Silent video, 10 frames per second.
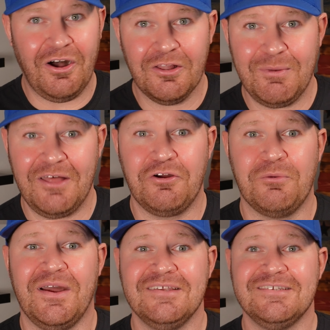all about the home
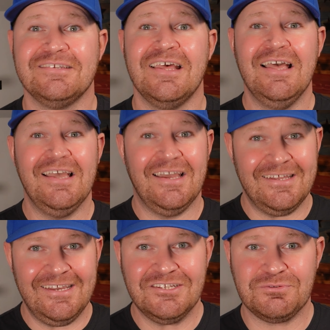prices in
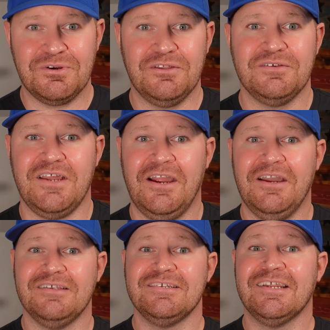each one of those
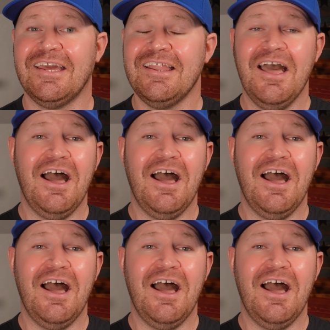areas. And again,